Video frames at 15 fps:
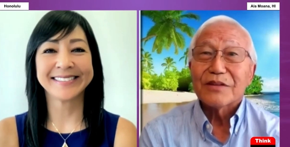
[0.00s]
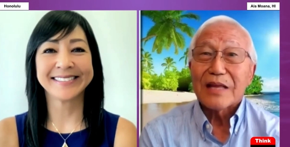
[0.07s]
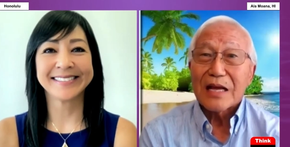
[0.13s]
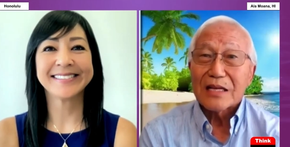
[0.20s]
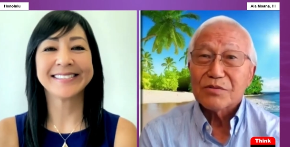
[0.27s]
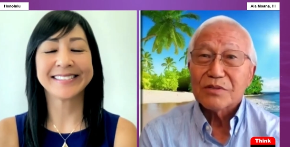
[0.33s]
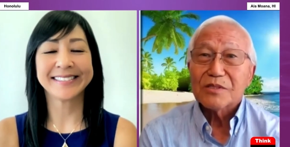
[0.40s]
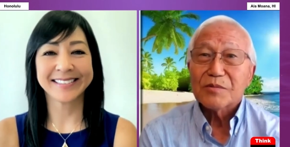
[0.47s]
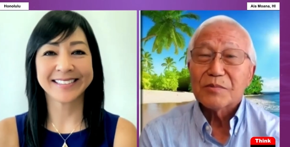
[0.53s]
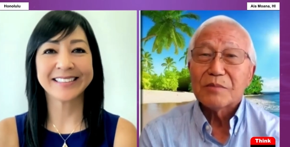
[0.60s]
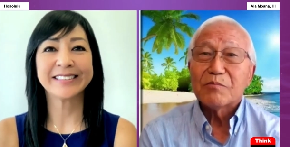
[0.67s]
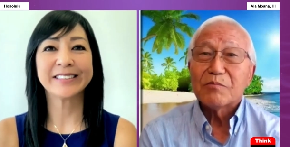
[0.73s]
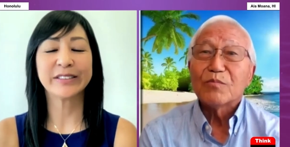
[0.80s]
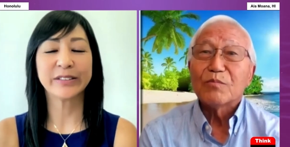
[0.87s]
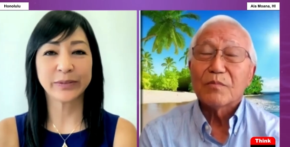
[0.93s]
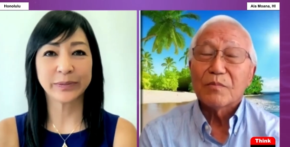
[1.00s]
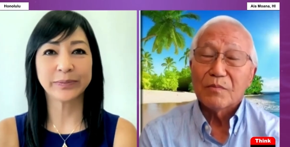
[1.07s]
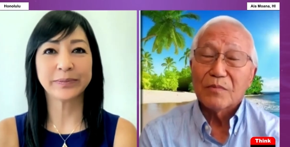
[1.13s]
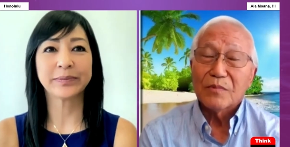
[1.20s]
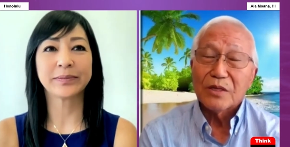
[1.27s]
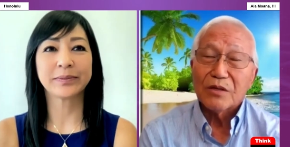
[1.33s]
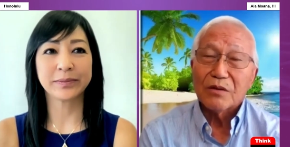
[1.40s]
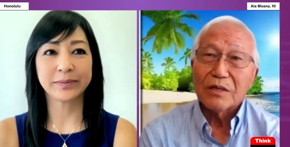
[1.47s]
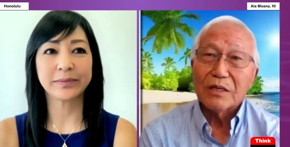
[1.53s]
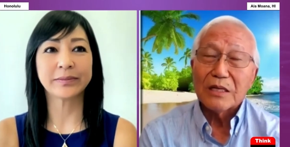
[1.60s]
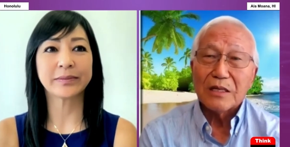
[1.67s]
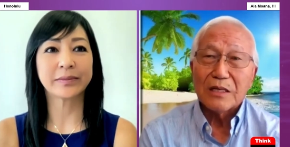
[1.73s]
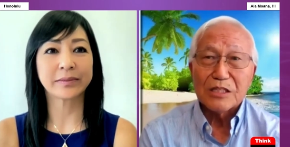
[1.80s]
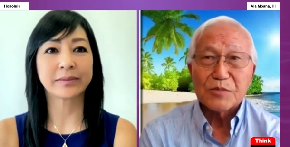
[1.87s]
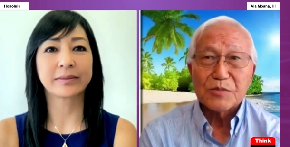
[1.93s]
Speaker 1: so that's what's been, you know,
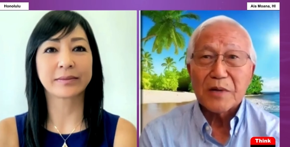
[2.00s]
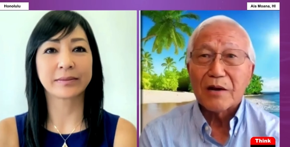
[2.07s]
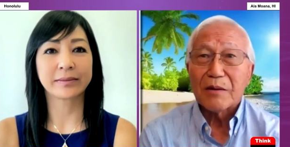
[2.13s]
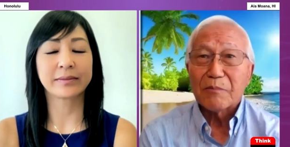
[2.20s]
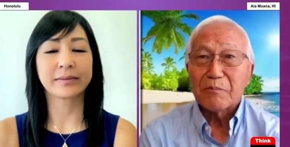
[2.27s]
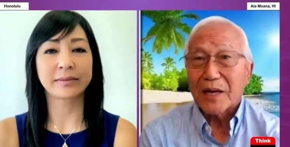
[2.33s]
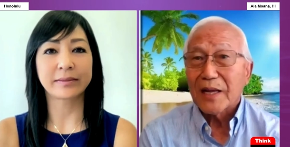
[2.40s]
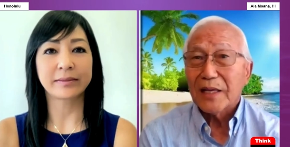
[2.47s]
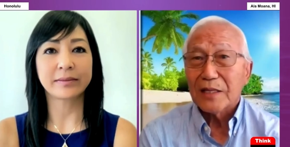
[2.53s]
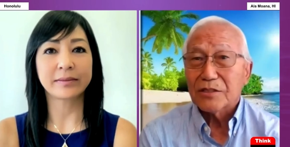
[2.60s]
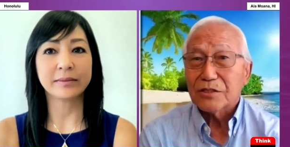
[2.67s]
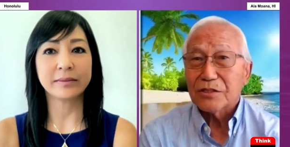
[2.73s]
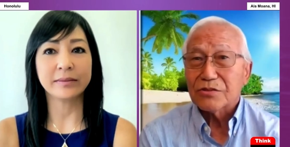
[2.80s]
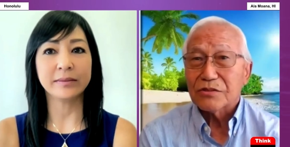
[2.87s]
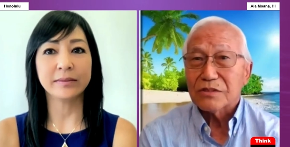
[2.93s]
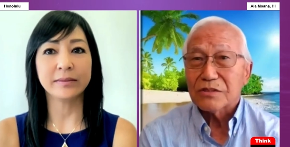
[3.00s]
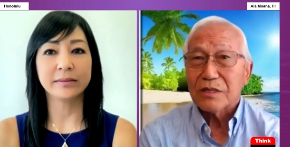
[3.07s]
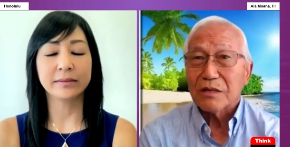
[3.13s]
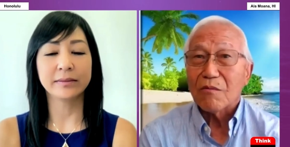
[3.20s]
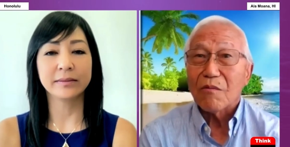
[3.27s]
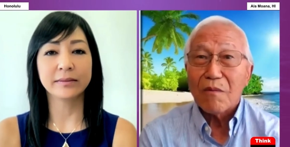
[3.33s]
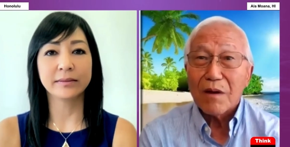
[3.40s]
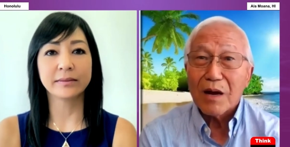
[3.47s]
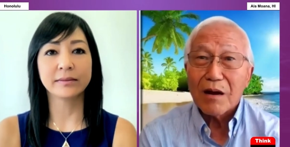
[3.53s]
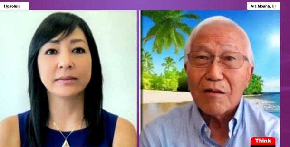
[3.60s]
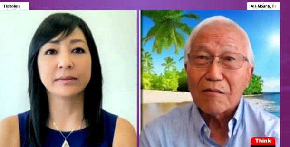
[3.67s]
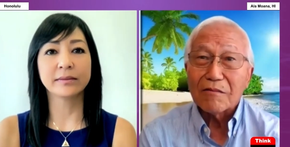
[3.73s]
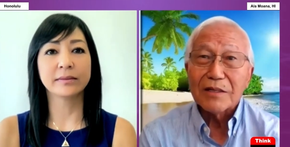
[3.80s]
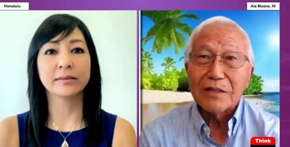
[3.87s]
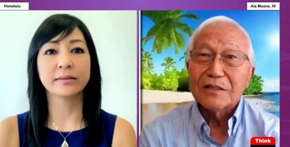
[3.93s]
inspiring my agents to say,
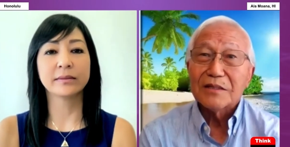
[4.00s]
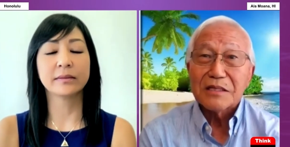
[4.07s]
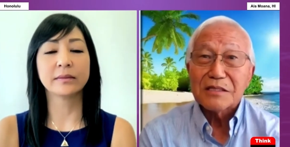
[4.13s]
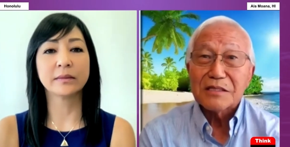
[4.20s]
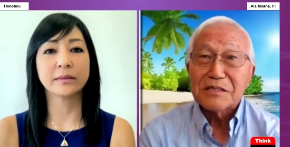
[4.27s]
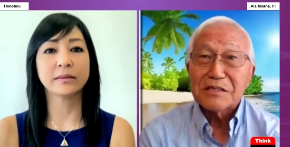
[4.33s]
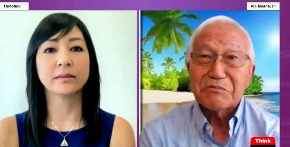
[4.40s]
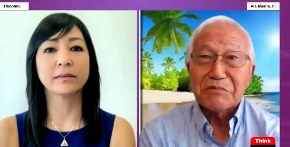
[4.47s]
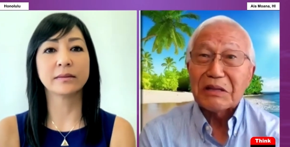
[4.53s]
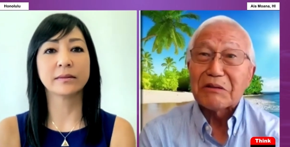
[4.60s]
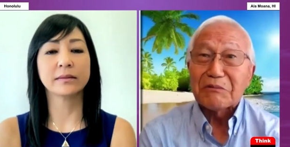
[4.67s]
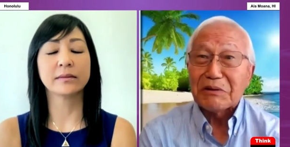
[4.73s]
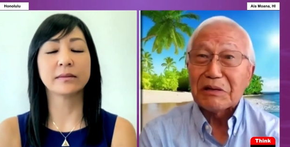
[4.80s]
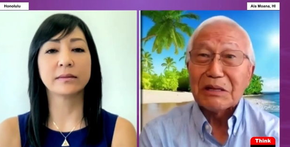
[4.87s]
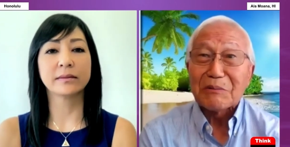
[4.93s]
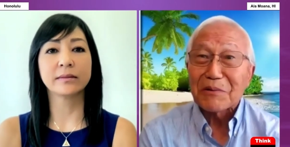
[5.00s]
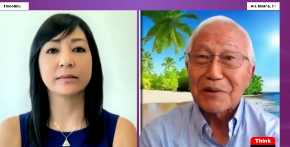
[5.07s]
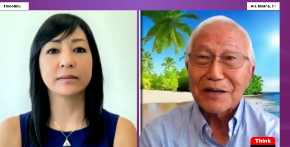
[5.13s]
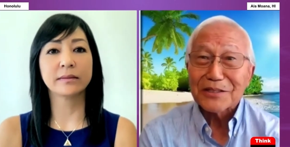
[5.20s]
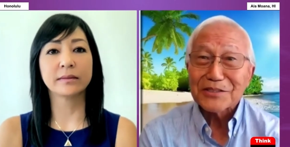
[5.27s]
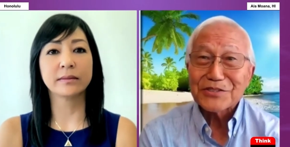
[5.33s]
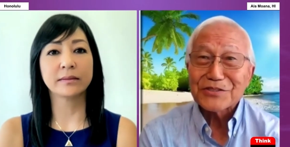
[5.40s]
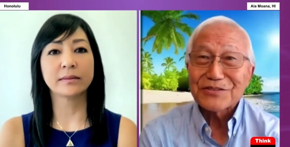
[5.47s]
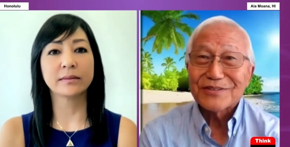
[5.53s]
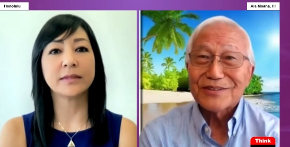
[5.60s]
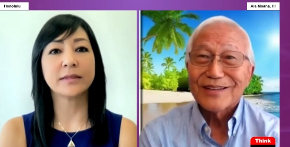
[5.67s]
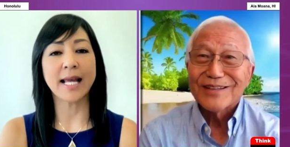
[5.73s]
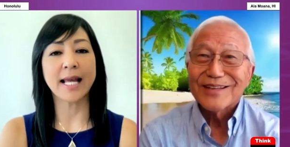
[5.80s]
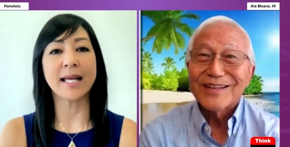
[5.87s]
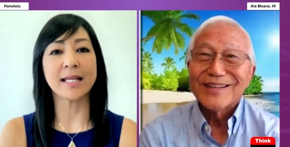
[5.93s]
wow, this thing really works.
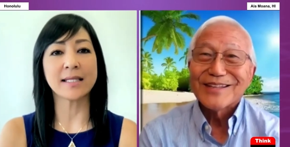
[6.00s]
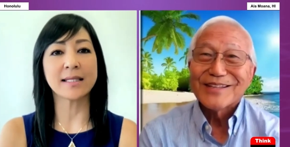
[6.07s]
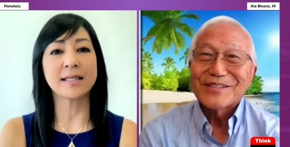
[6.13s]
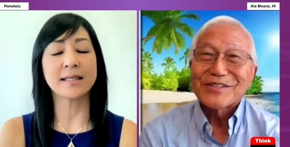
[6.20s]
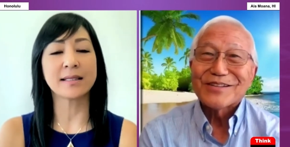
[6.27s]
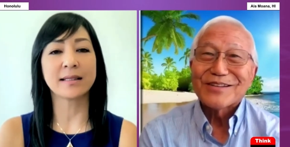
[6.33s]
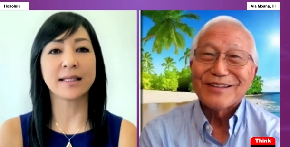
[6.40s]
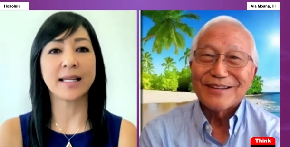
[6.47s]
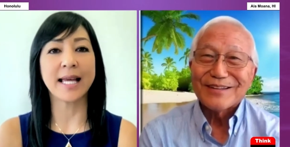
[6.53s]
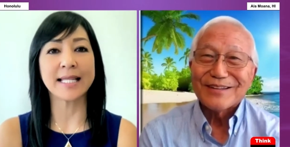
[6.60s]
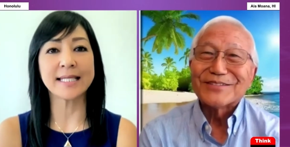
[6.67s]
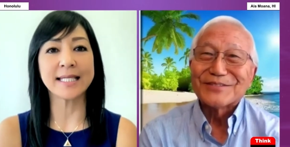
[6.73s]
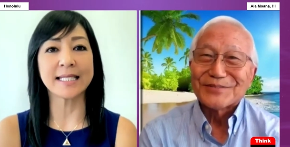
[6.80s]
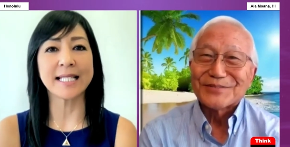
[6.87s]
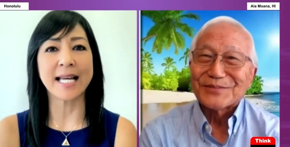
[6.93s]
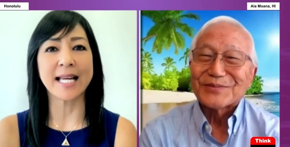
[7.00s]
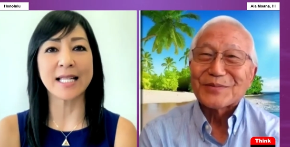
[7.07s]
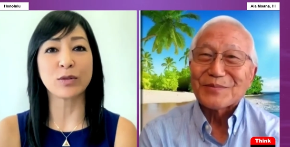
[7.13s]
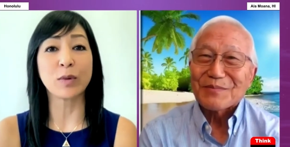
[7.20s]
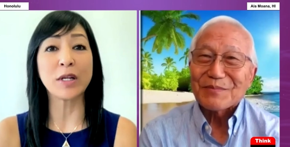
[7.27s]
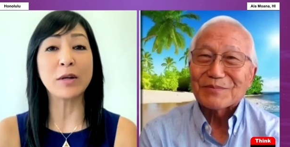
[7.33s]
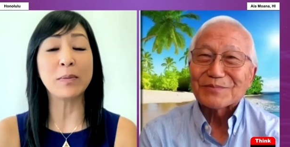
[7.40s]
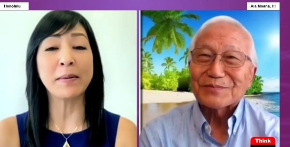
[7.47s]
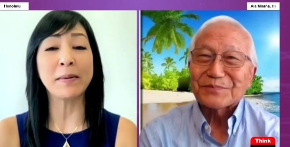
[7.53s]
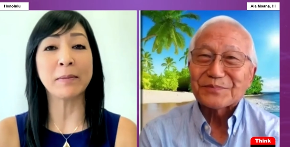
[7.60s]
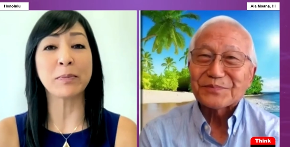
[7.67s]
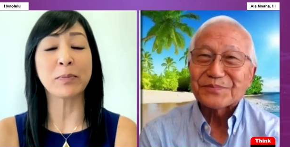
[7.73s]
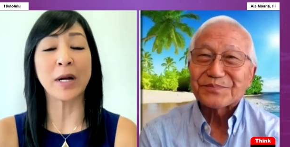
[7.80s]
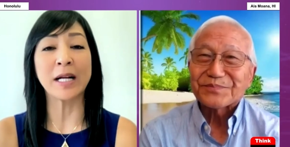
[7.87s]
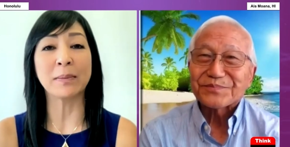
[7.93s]
Speaker 2: Yes, yes, it does. Will you
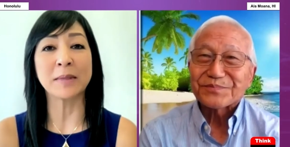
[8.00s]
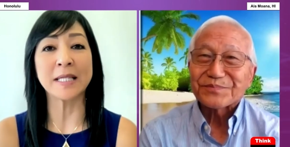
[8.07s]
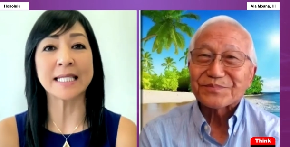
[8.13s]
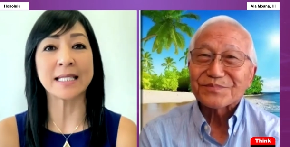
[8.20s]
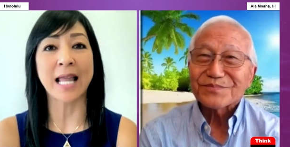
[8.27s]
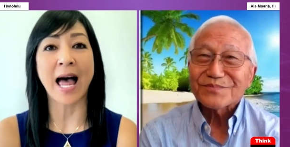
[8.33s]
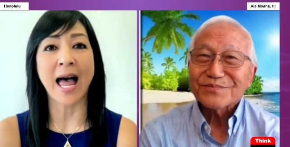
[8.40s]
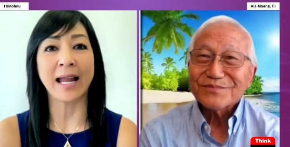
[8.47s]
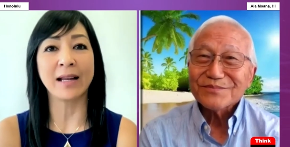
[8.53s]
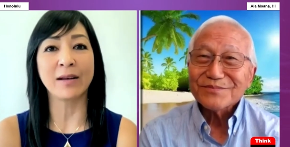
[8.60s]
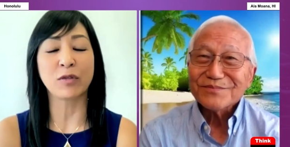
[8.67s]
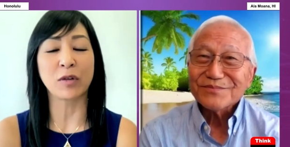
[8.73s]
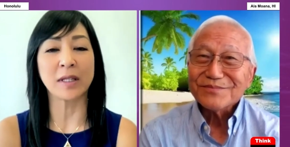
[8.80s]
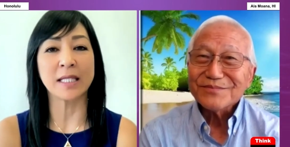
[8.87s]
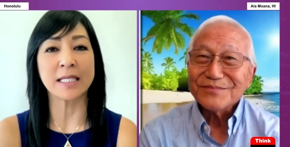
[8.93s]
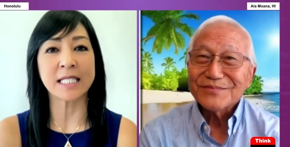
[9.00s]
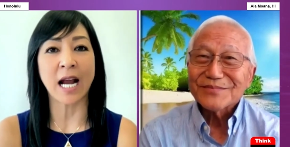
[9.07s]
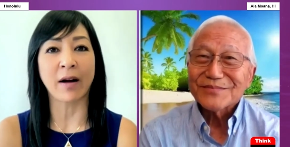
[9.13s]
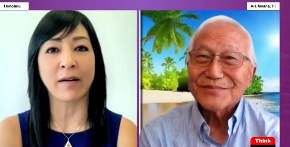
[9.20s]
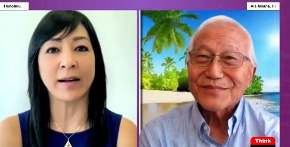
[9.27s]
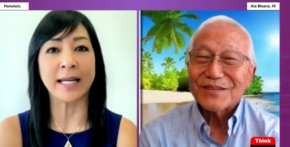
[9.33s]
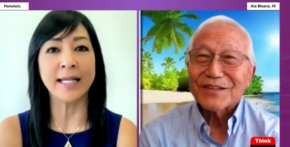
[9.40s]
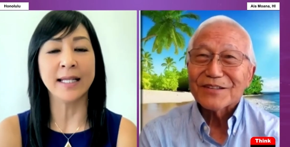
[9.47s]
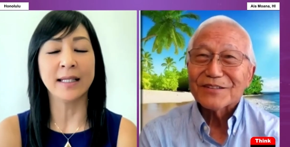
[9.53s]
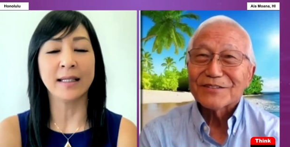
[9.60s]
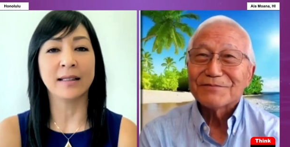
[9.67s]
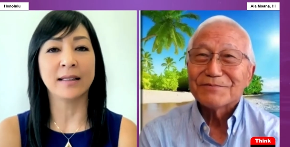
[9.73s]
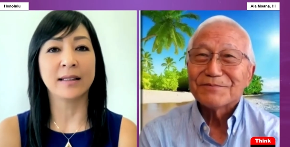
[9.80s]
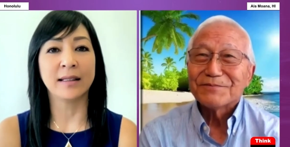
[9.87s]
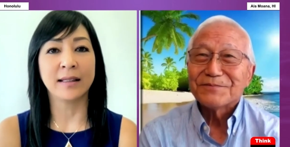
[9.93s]
bring up the slide for the charity?
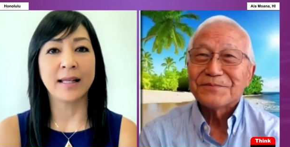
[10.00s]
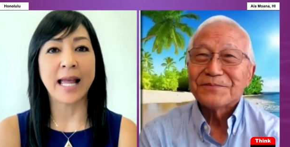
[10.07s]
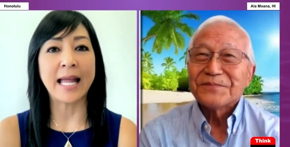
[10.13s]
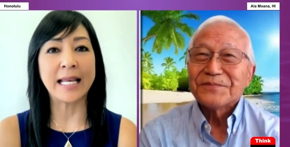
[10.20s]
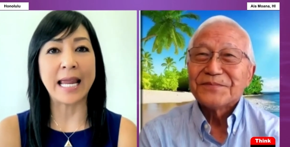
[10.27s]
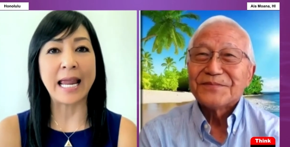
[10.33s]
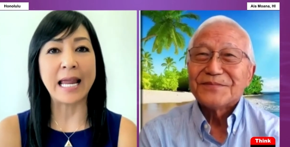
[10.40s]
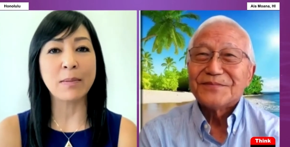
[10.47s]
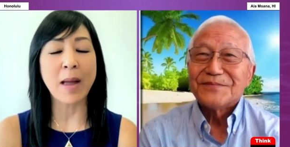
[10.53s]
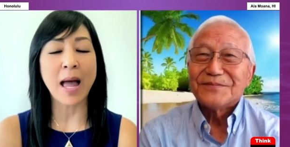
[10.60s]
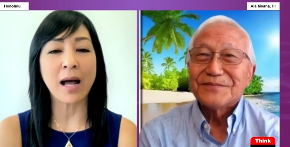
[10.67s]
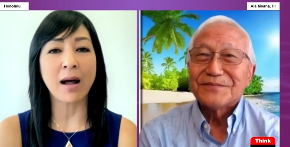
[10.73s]
And Abe,